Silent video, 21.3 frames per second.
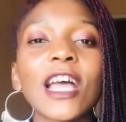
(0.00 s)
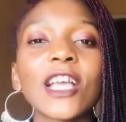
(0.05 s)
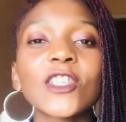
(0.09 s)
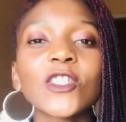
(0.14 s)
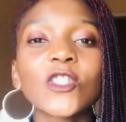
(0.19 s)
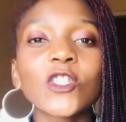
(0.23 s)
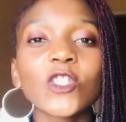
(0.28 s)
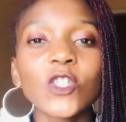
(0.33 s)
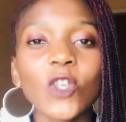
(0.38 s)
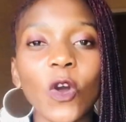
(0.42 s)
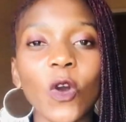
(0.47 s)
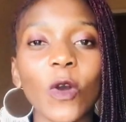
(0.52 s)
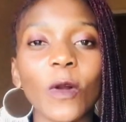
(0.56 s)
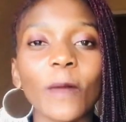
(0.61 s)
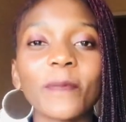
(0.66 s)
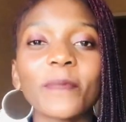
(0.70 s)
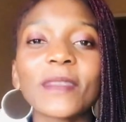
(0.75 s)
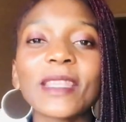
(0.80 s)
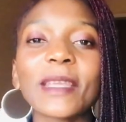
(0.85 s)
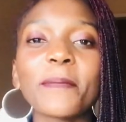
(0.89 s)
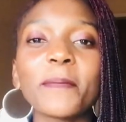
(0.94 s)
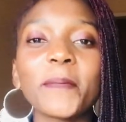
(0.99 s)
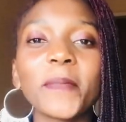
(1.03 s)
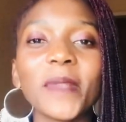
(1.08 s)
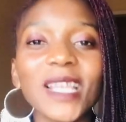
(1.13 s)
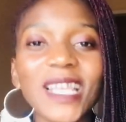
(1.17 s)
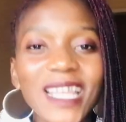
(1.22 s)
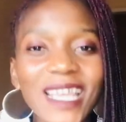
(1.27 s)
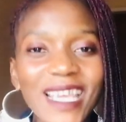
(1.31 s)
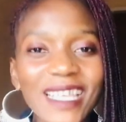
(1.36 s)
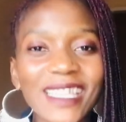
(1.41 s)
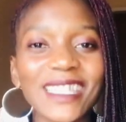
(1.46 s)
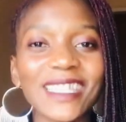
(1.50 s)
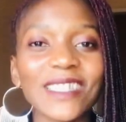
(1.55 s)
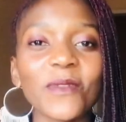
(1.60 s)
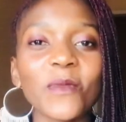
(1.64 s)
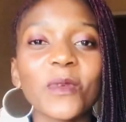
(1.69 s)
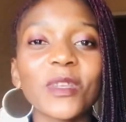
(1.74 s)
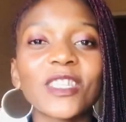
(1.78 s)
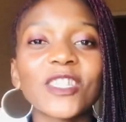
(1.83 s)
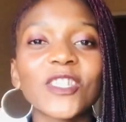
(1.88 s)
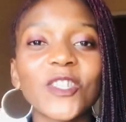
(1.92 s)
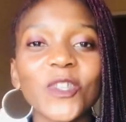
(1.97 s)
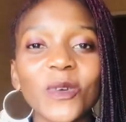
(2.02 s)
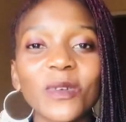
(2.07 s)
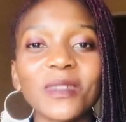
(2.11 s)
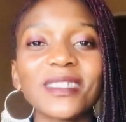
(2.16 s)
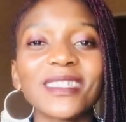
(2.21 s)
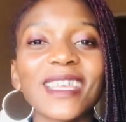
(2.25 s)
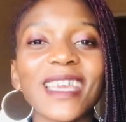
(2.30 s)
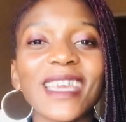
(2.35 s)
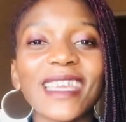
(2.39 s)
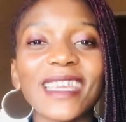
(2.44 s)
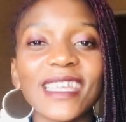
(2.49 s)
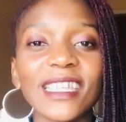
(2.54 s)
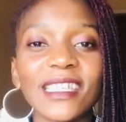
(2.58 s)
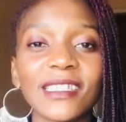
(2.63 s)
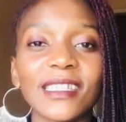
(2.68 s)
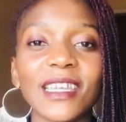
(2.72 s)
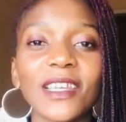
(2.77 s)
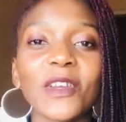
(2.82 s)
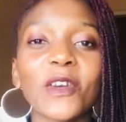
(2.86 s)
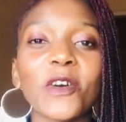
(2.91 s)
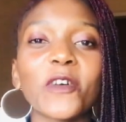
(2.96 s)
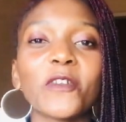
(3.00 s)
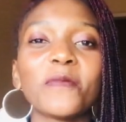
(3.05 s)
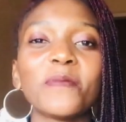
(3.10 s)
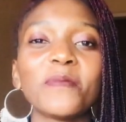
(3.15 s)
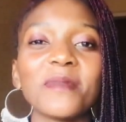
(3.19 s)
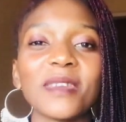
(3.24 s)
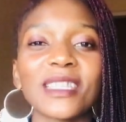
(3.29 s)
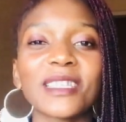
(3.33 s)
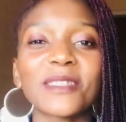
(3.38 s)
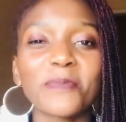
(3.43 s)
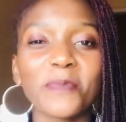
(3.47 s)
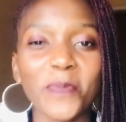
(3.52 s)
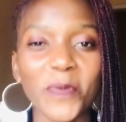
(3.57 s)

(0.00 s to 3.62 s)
So please reduce the intake of meat